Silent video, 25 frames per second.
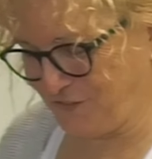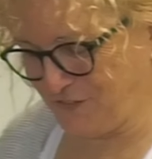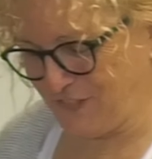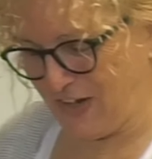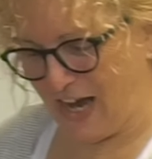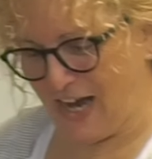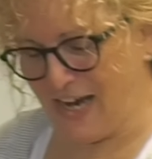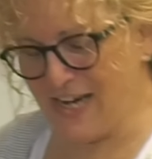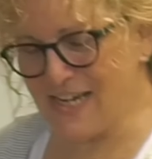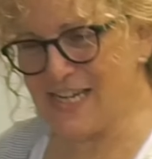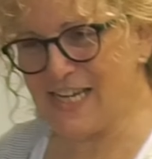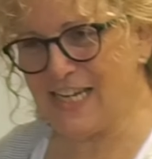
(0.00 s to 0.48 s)

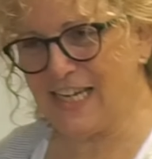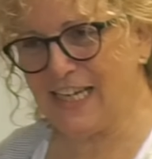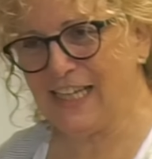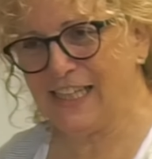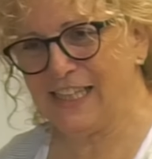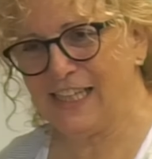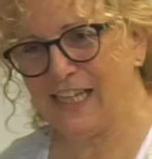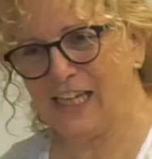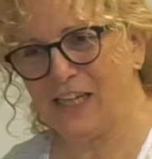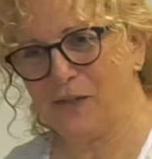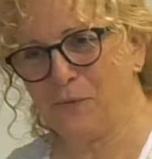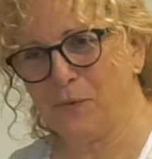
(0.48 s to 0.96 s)

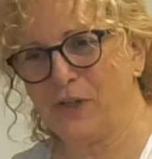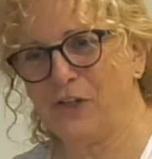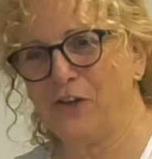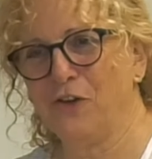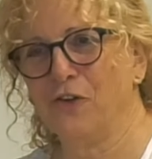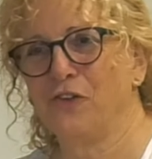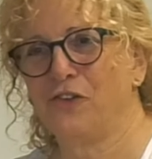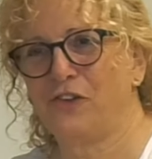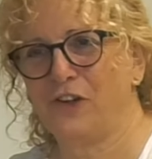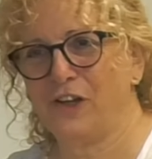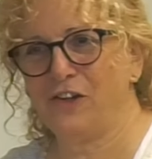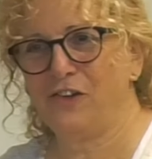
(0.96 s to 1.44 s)
Ideally, when
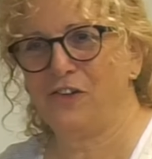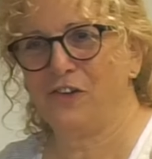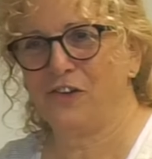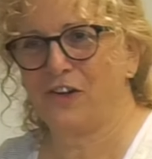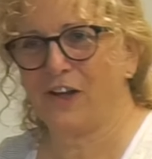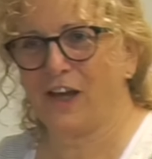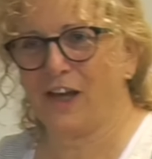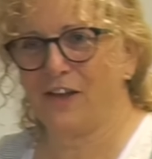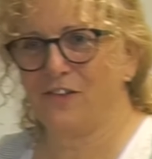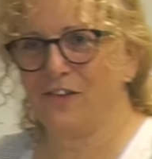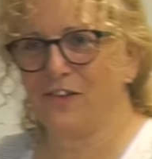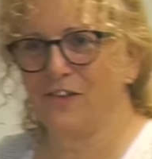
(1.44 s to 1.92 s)
you're
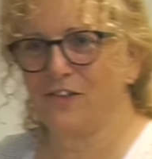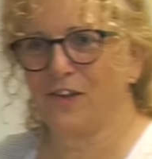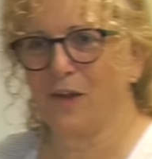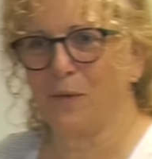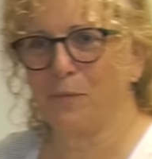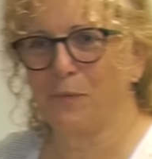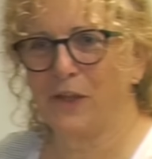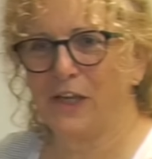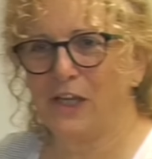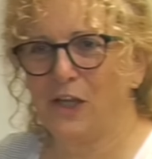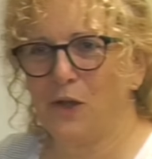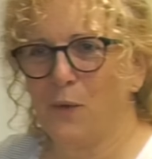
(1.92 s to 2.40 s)
digitizing
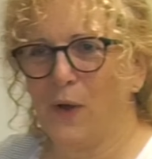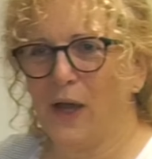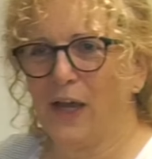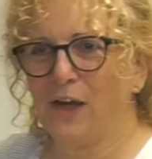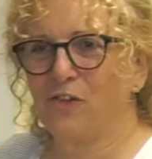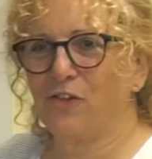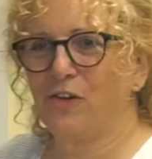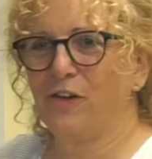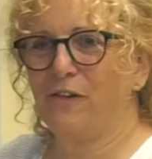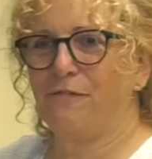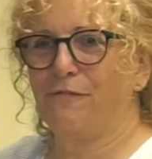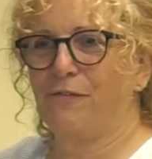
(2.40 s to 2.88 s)
something, you
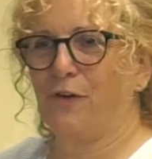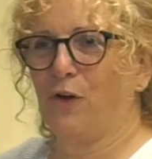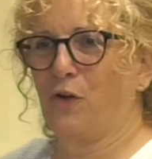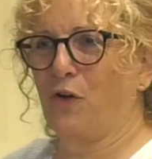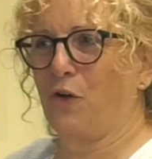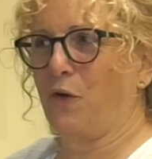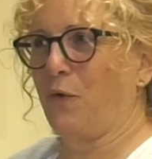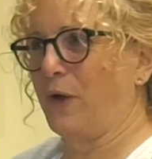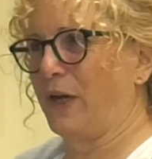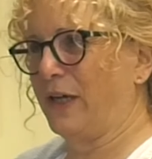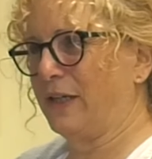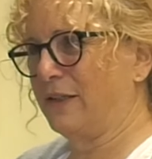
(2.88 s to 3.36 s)
actually
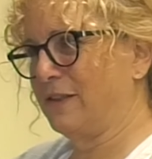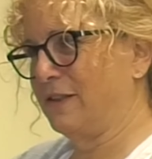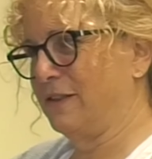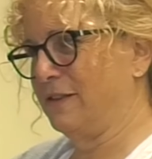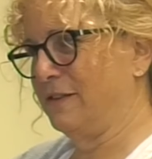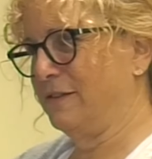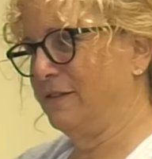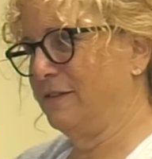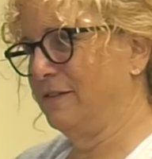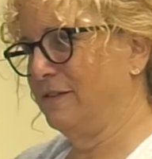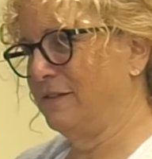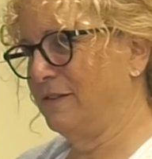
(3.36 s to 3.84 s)
photo it.
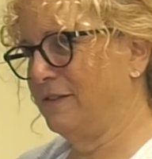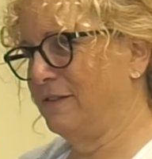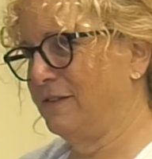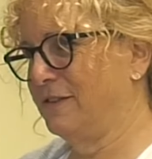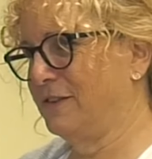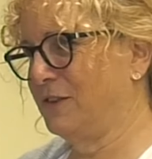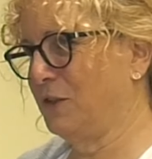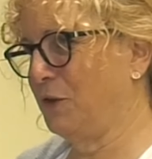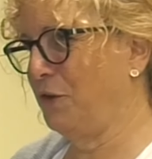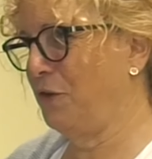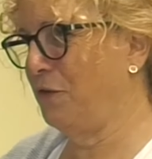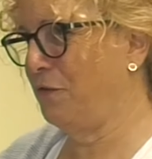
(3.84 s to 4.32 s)

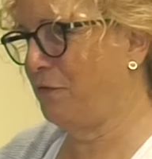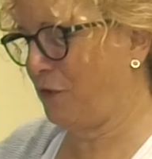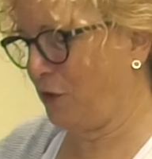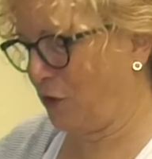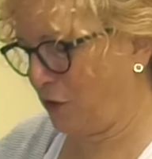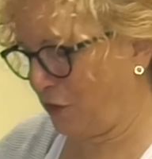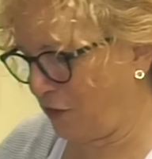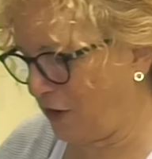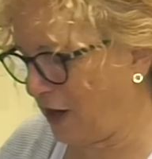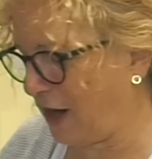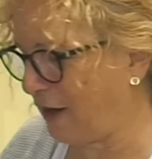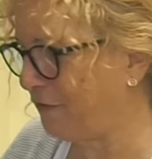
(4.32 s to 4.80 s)
So you
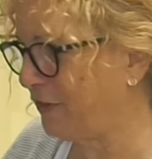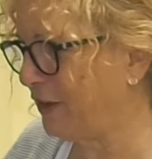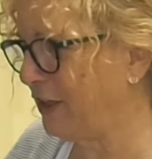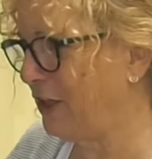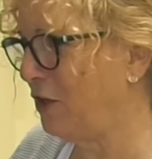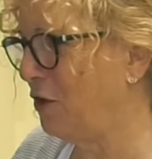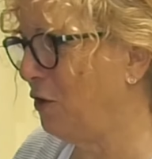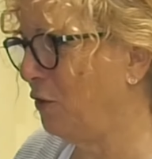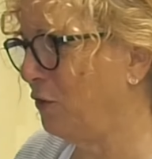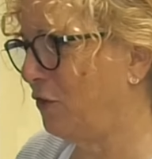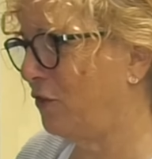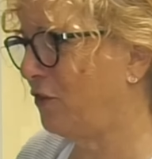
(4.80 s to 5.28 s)
photograph it,
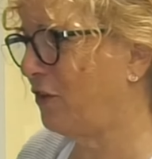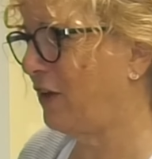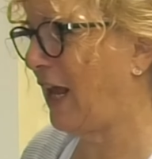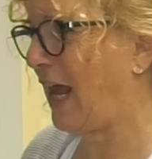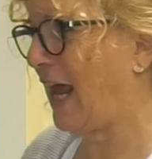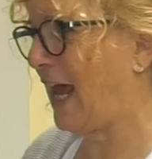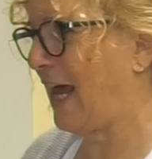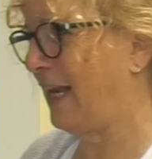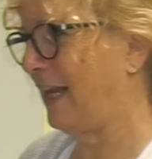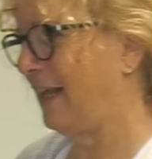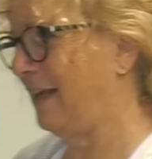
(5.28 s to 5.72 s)
you don't scan